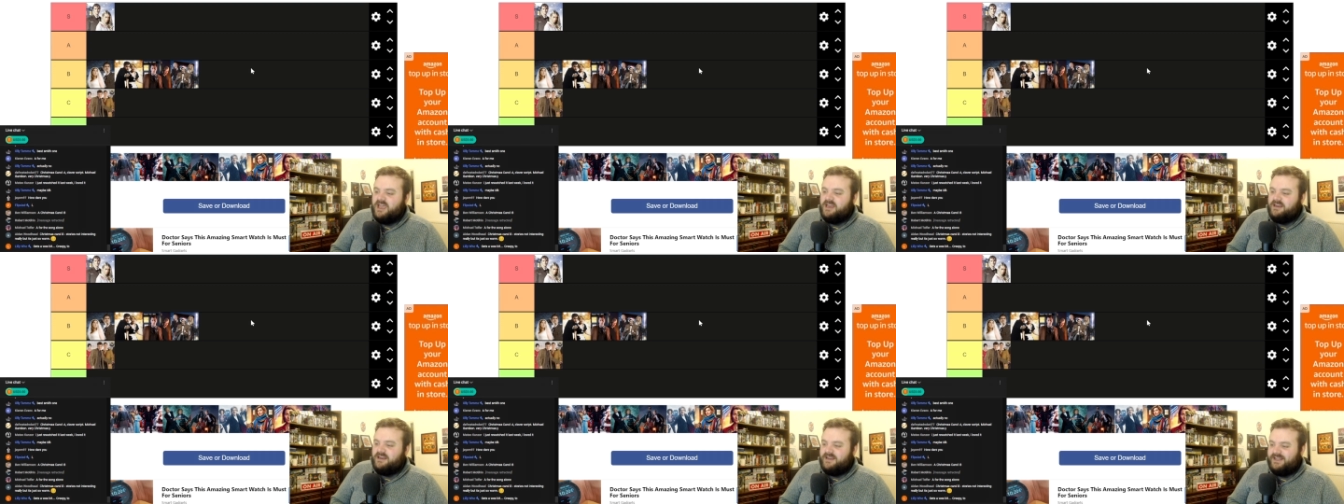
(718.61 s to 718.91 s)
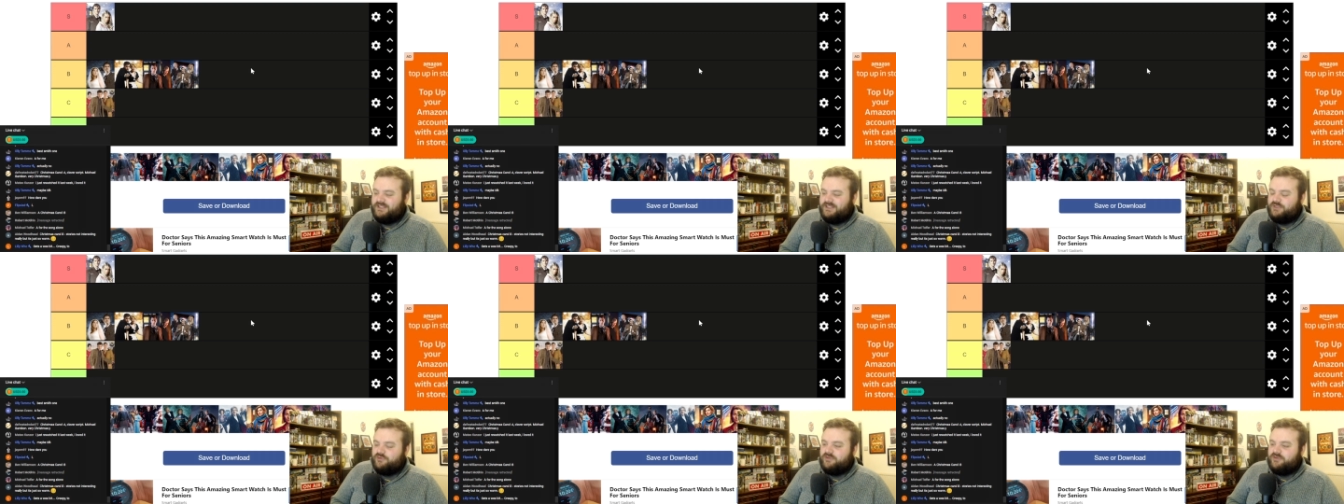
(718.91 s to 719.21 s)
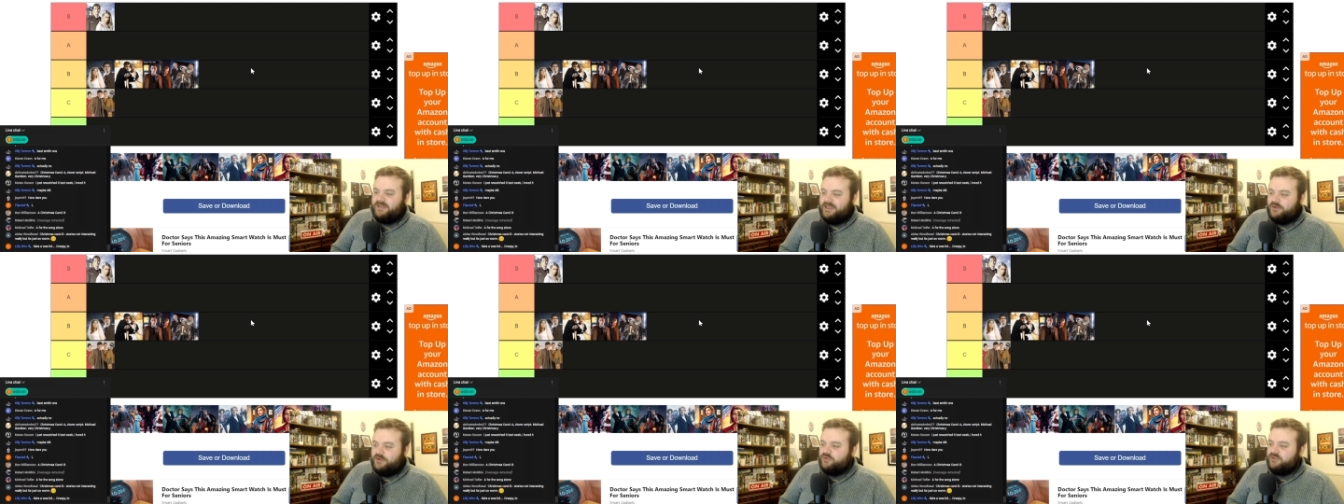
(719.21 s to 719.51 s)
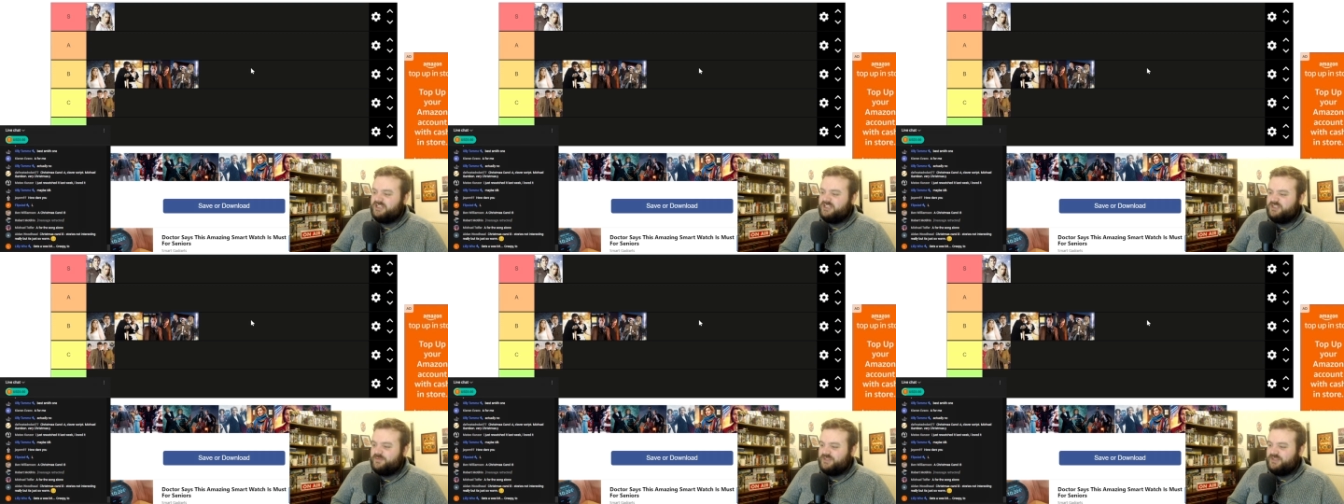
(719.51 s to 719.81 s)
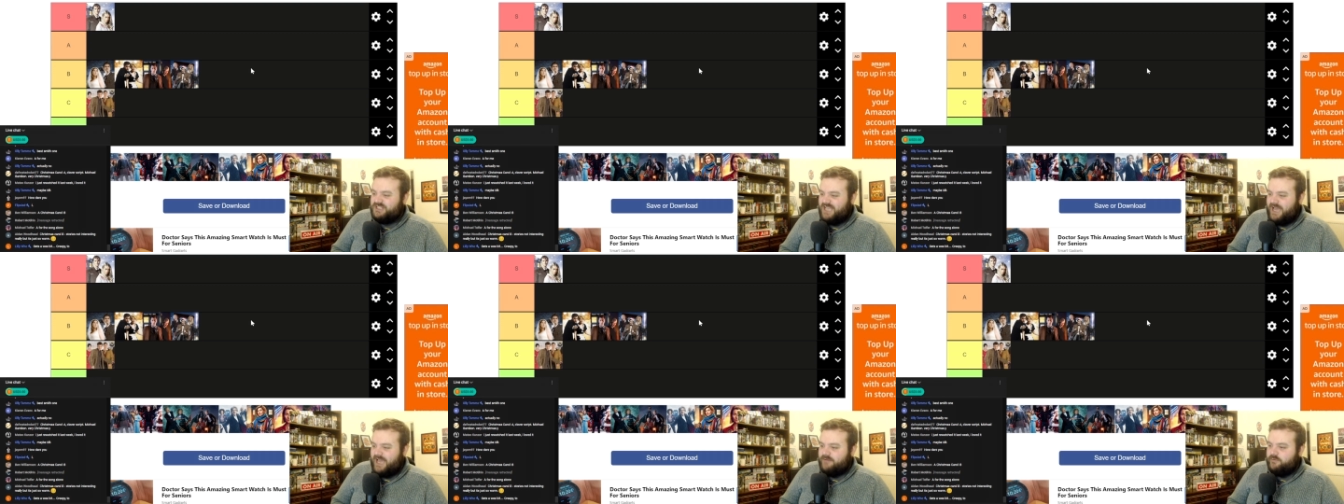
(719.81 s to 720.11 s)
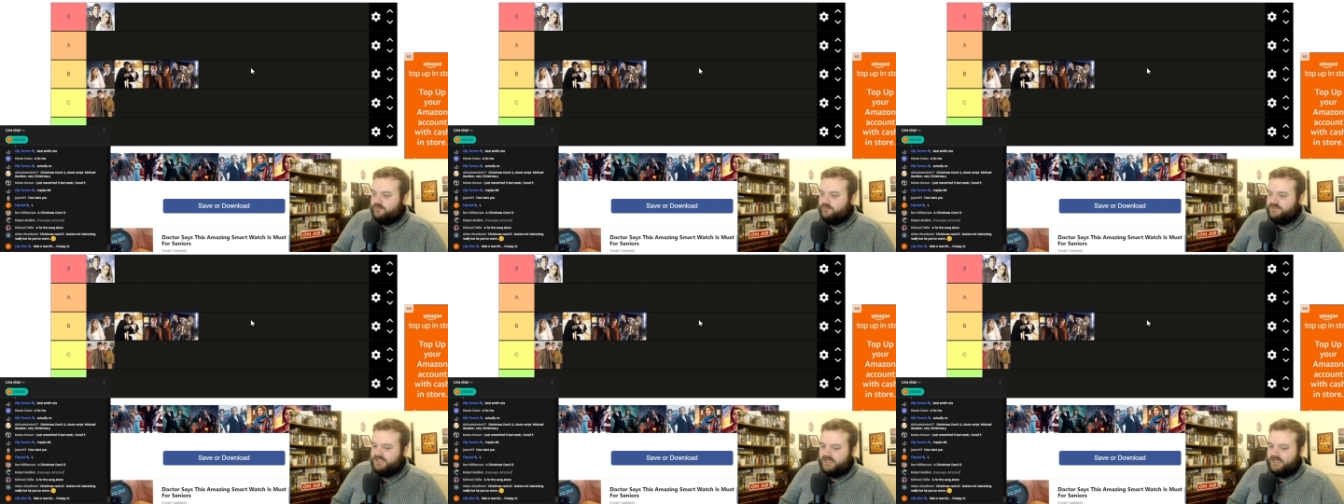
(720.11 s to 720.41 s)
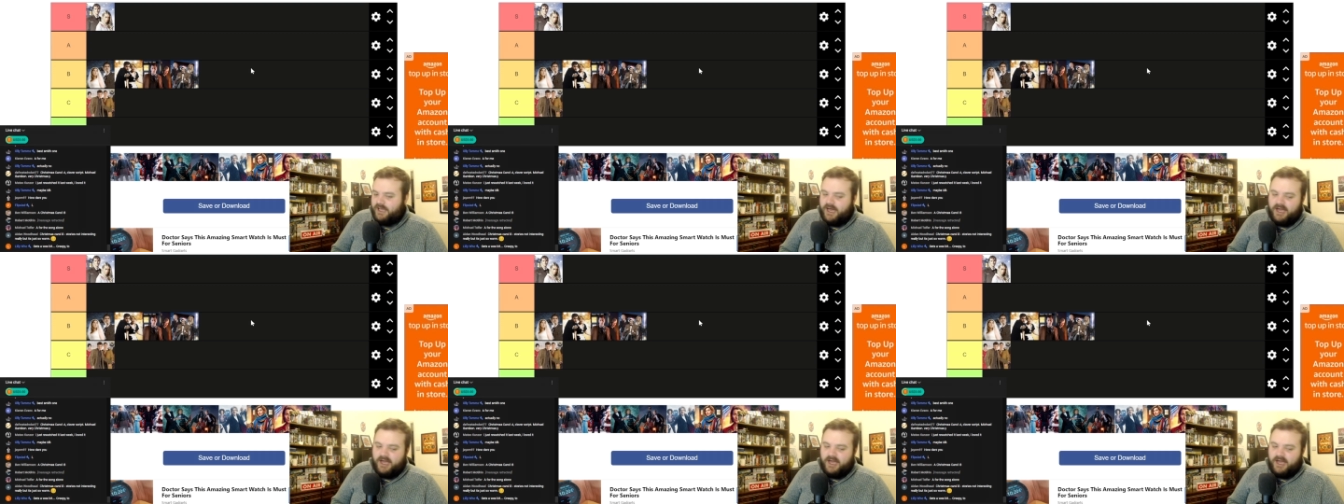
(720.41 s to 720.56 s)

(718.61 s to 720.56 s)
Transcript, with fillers: literally Christmas carols a